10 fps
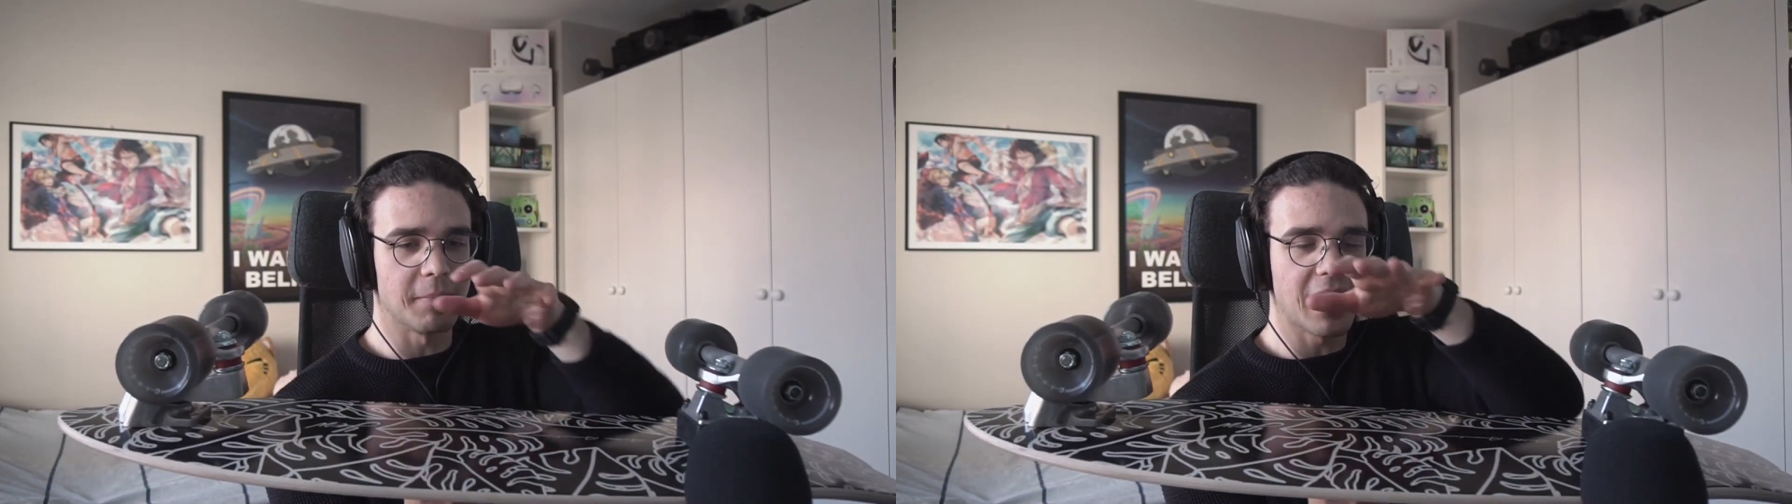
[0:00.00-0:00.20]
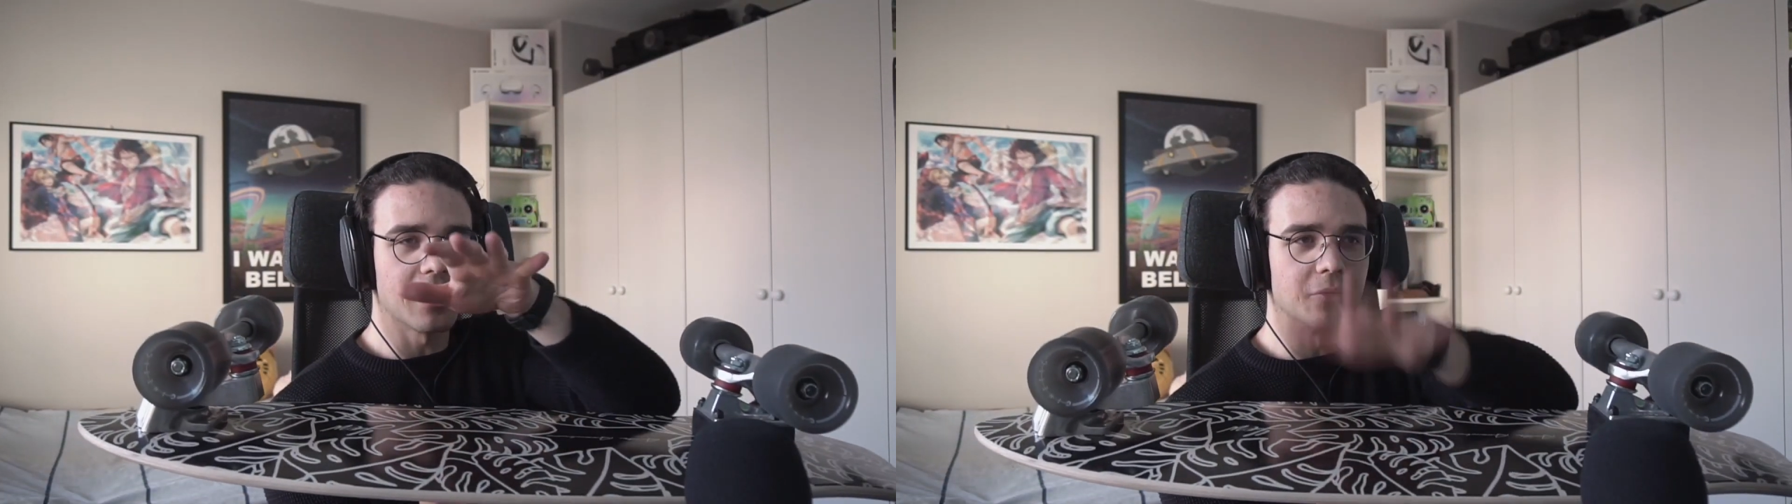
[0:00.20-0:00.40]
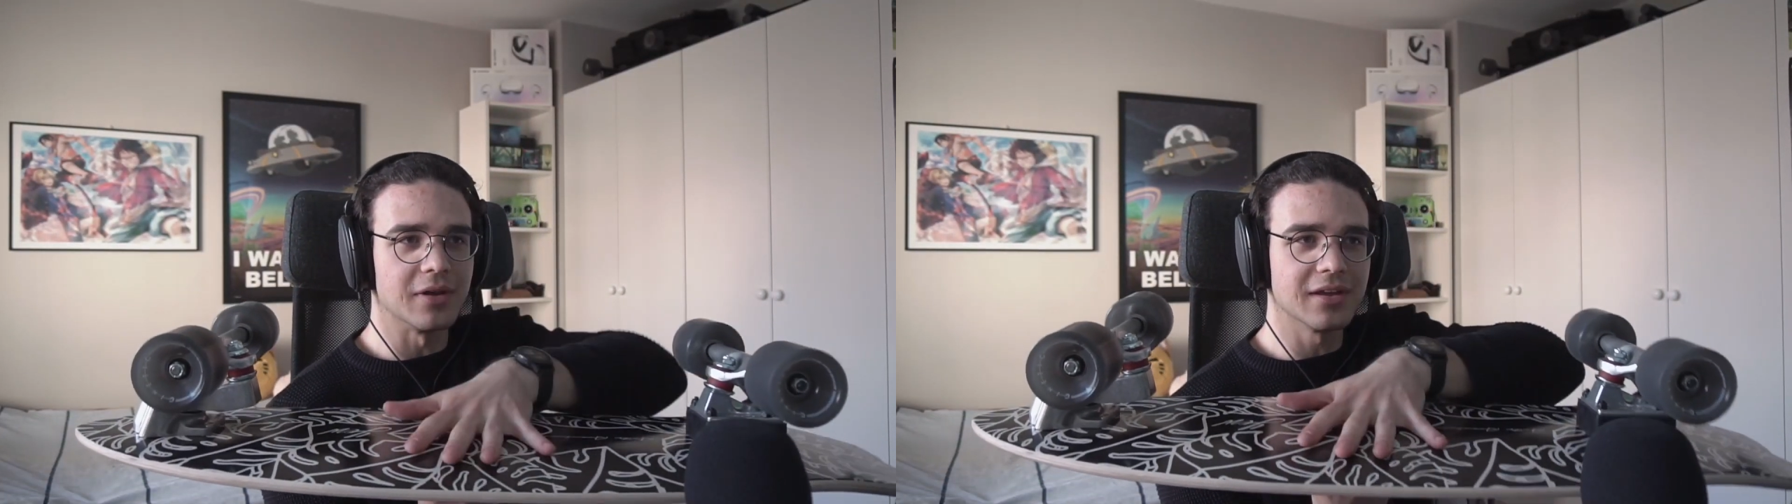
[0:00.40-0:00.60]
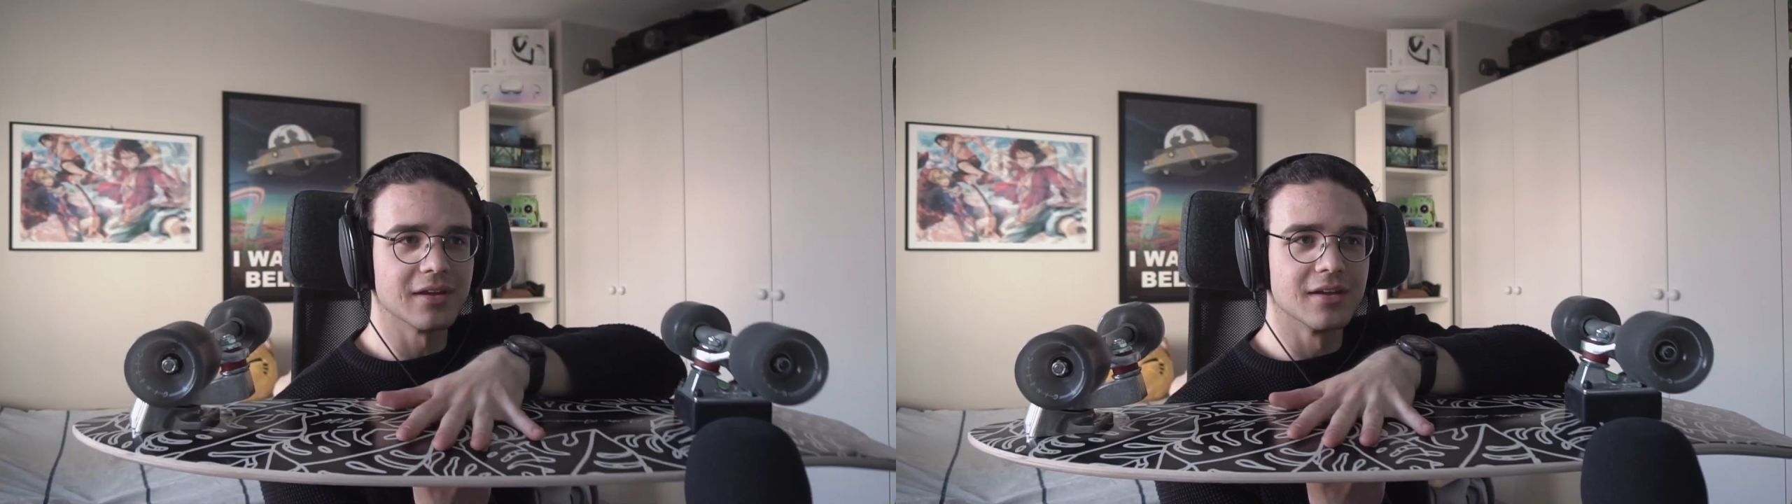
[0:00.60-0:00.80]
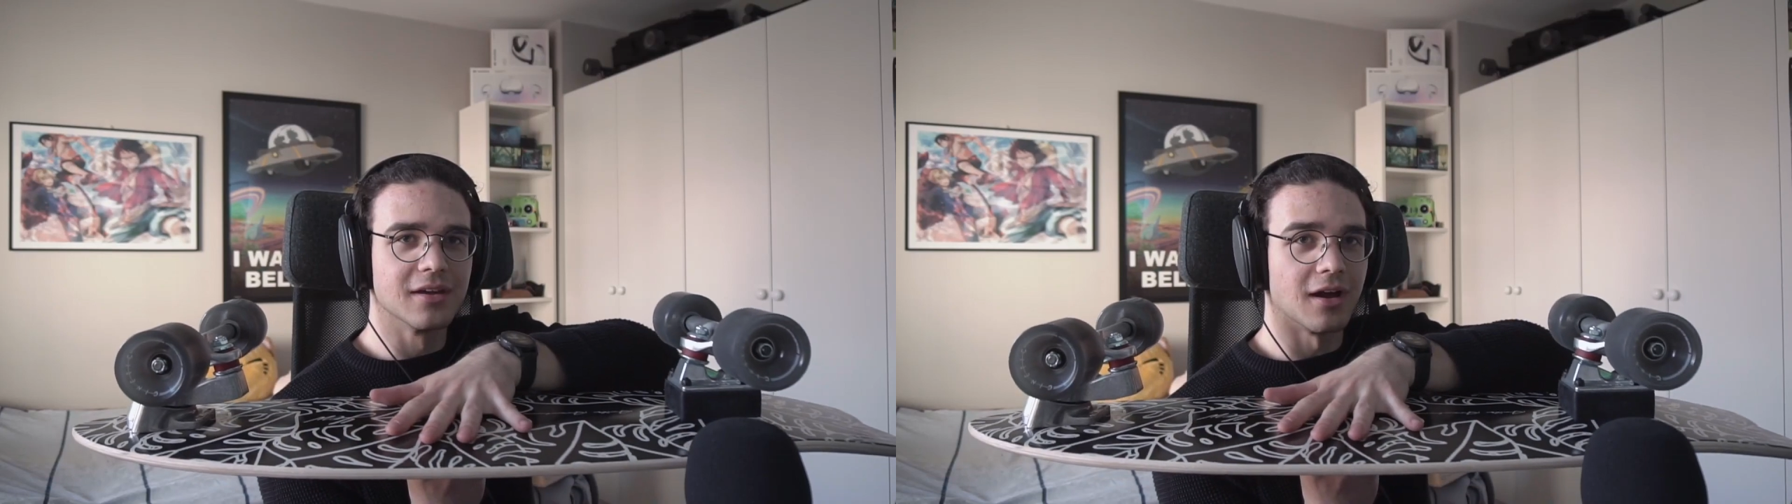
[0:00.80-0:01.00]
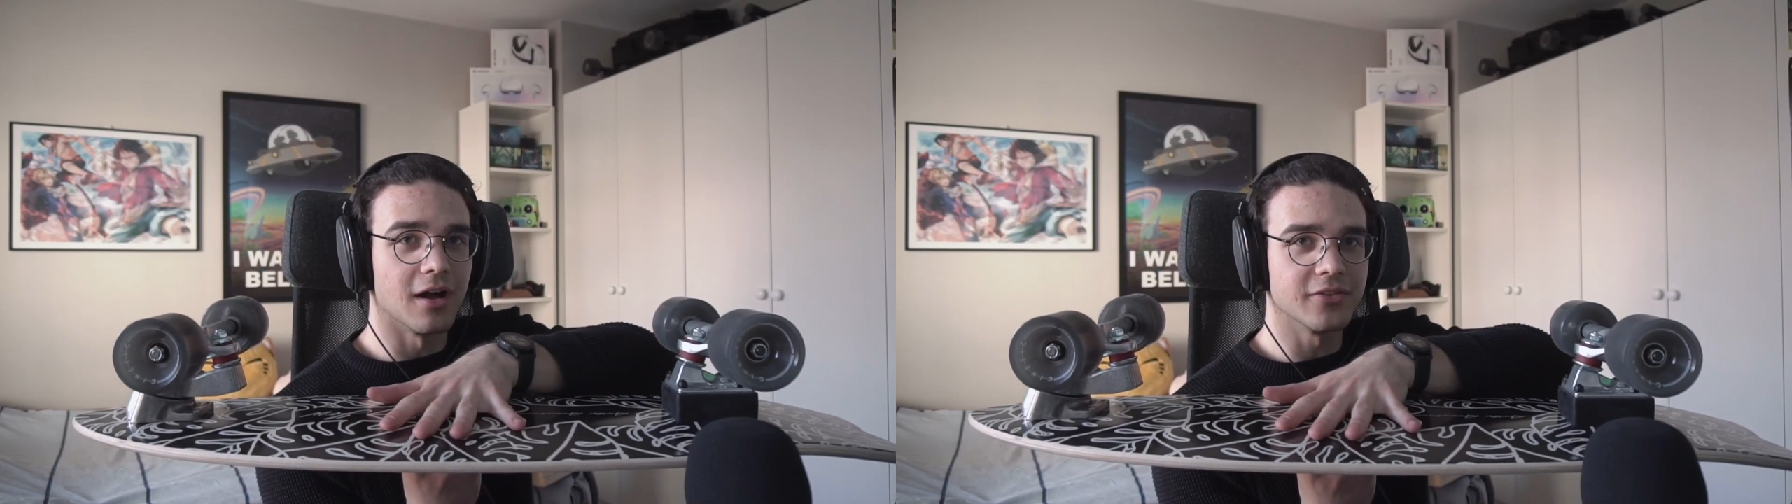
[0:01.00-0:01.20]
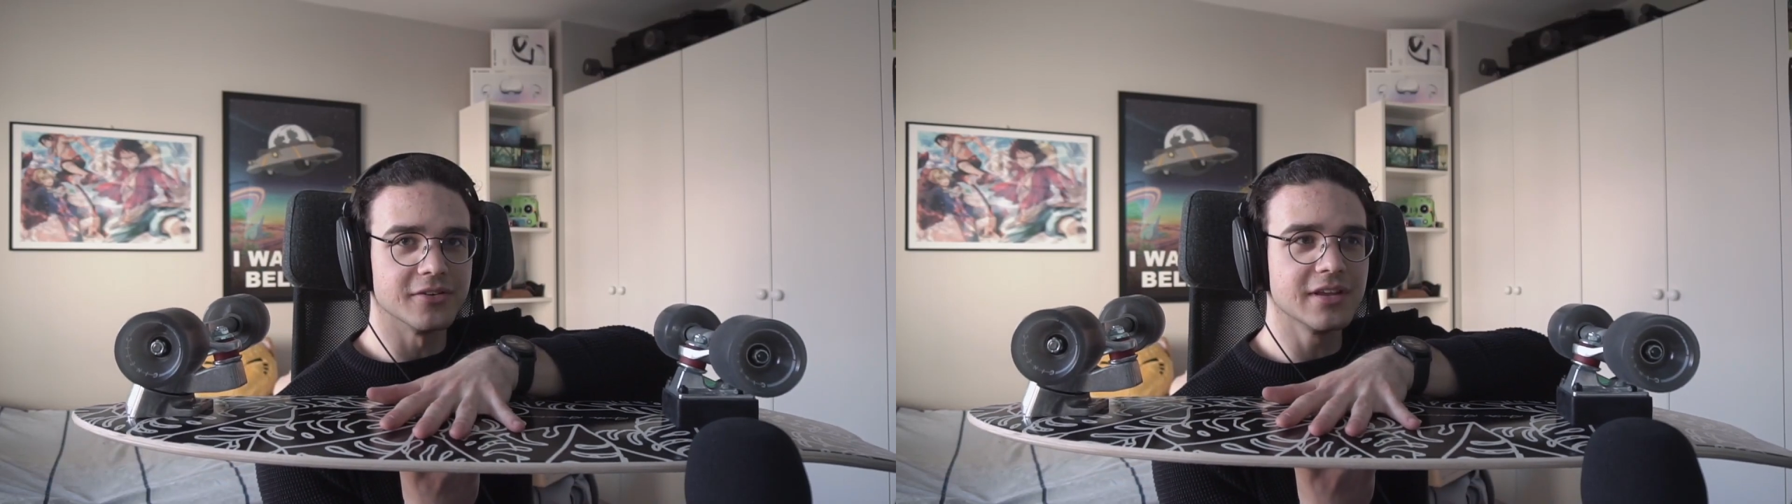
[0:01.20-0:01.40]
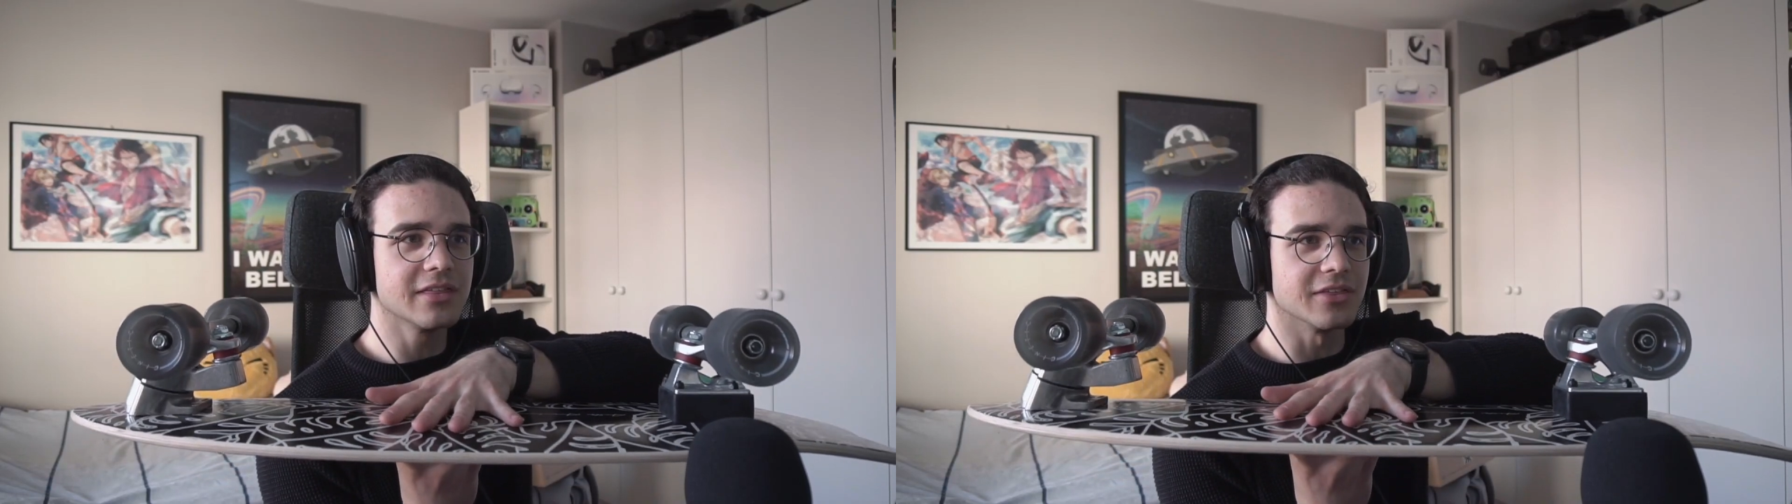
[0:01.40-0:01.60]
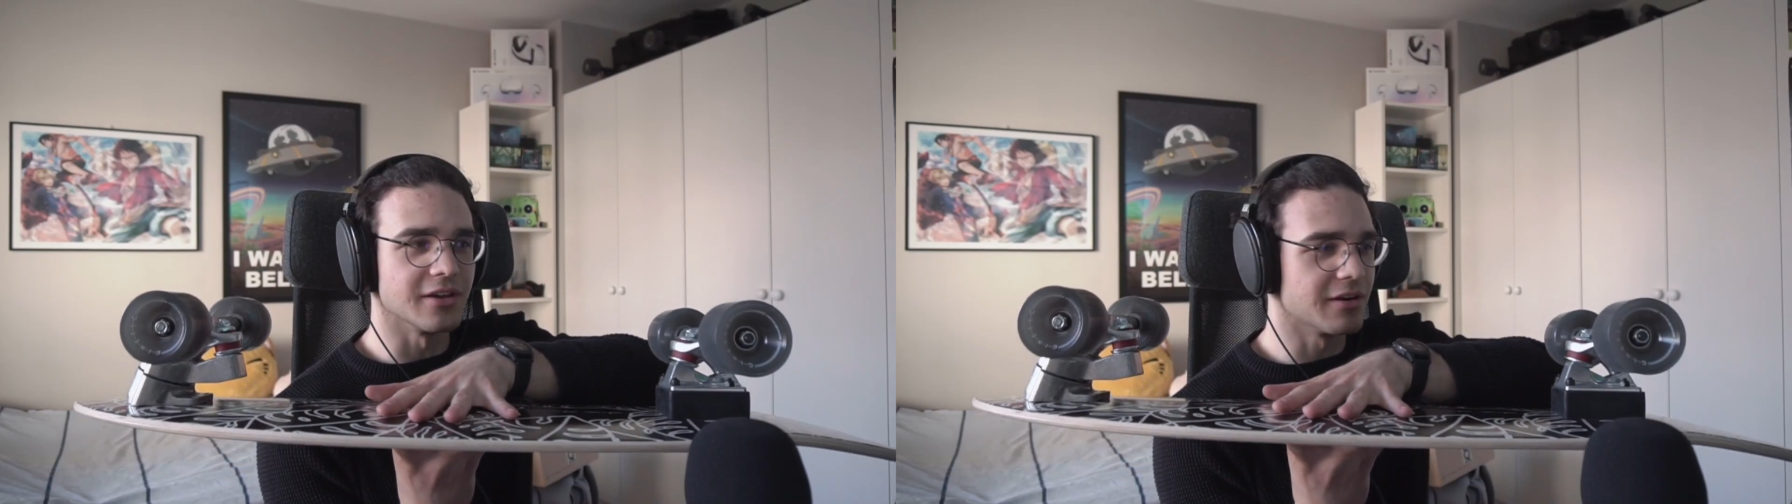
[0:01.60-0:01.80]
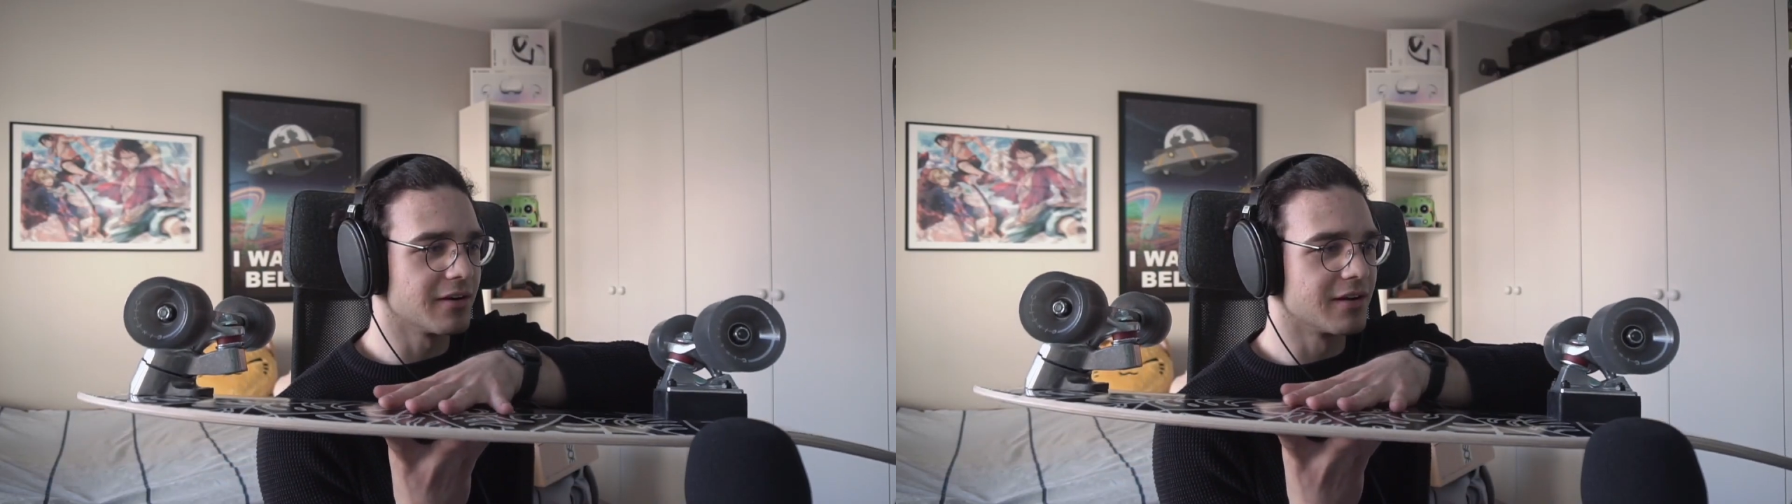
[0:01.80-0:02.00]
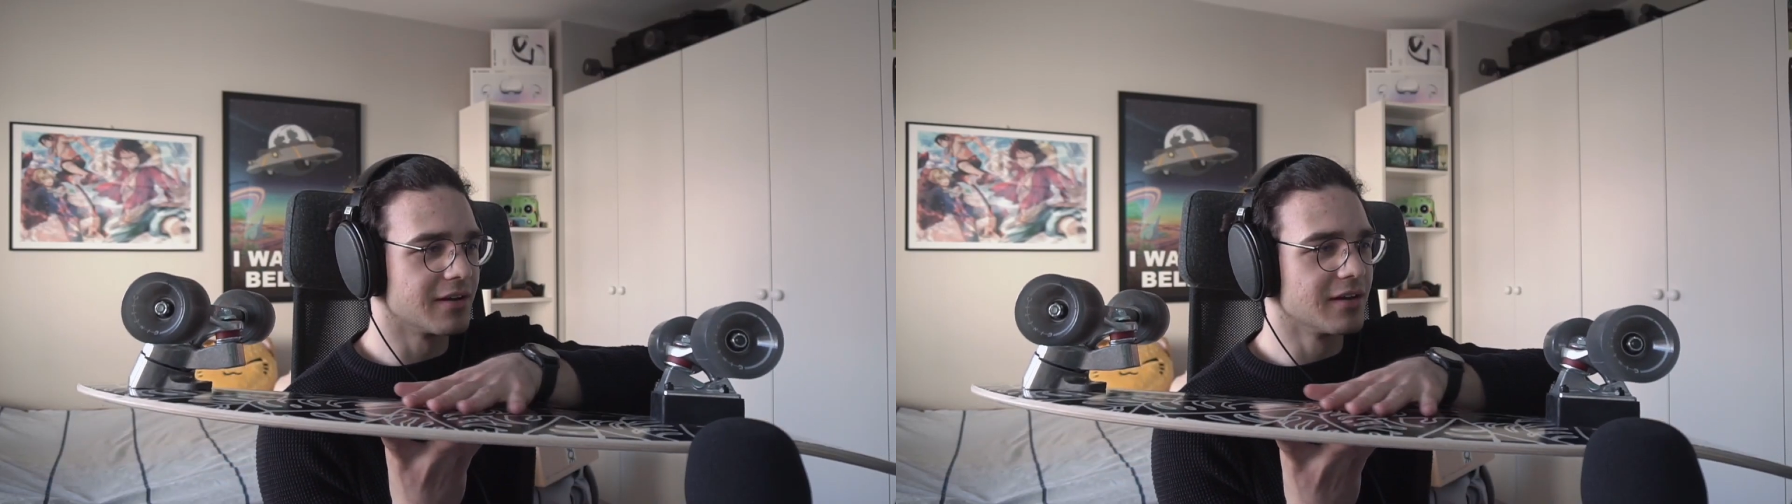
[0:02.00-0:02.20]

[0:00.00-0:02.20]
battery underneath here,